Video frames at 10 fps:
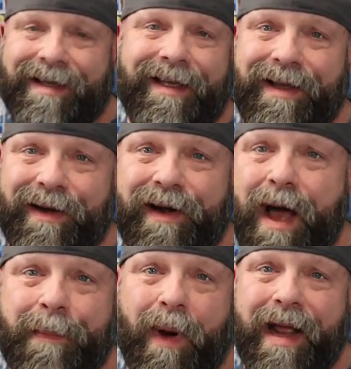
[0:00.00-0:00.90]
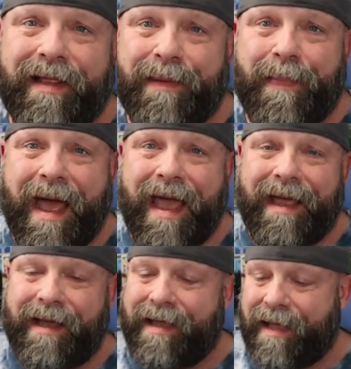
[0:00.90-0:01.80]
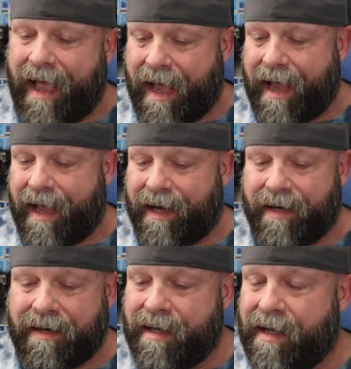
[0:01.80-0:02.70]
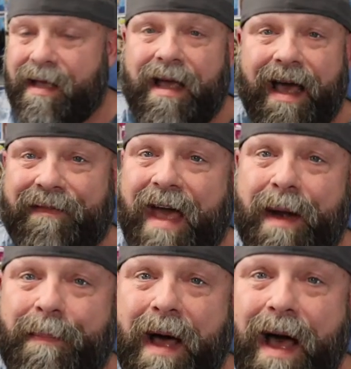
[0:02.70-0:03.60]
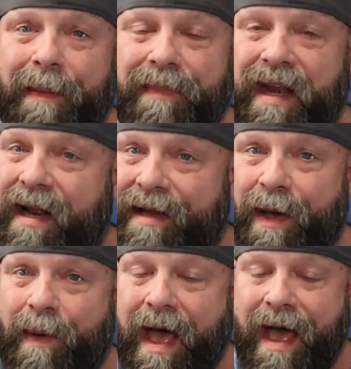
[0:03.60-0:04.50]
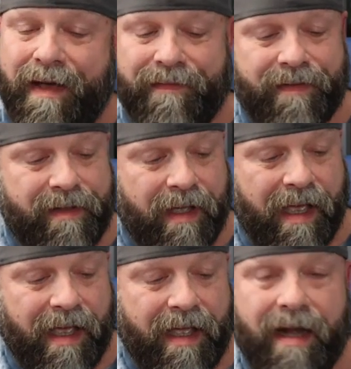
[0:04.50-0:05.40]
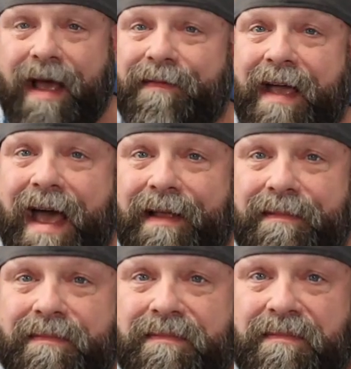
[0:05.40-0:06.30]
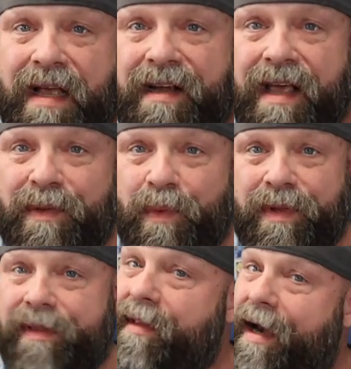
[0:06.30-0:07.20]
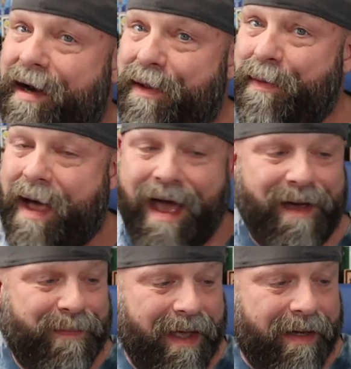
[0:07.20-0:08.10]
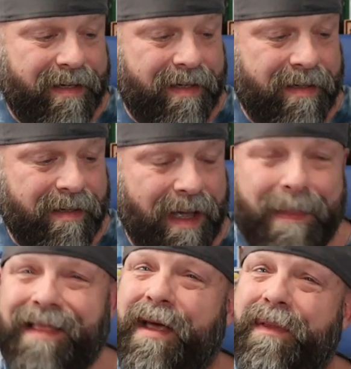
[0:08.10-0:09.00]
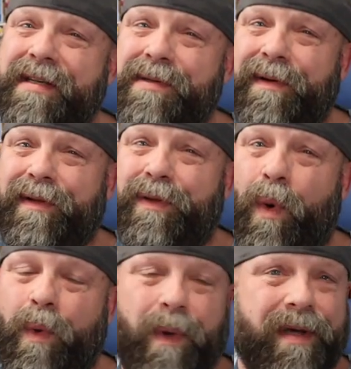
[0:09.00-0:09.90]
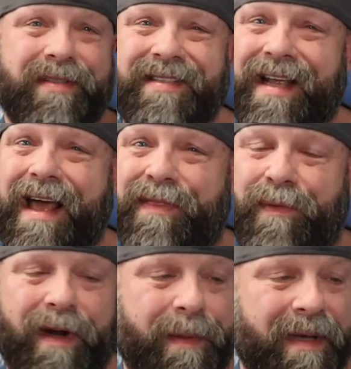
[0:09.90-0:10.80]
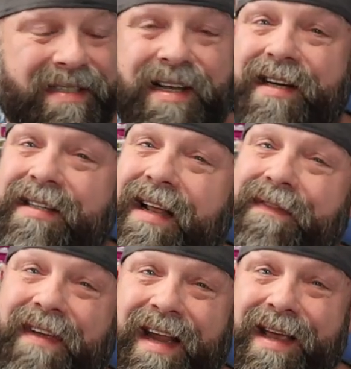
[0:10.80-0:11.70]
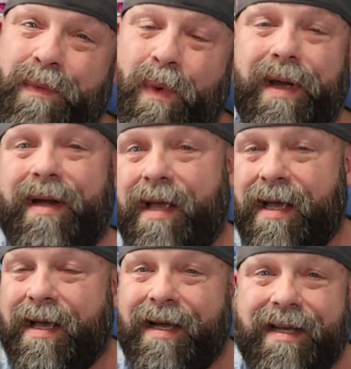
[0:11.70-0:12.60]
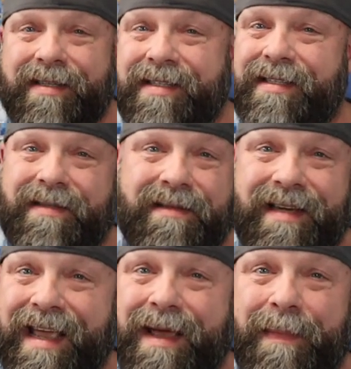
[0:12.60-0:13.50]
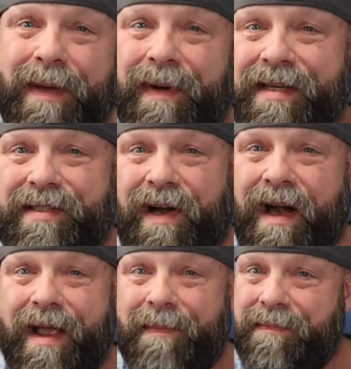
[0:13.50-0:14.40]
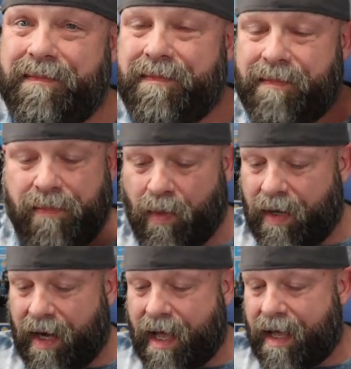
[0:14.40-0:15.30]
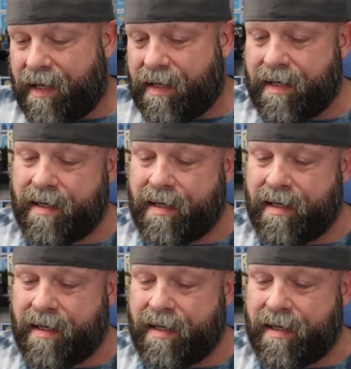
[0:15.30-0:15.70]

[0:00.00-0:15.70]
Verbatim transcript: you're not breaking the bank and I've got a pop that I don't have and I've got another one that I do have but I might throw this one on the toy wheel since I got three but seriously if you need one just DM me on Instagram we'll uh,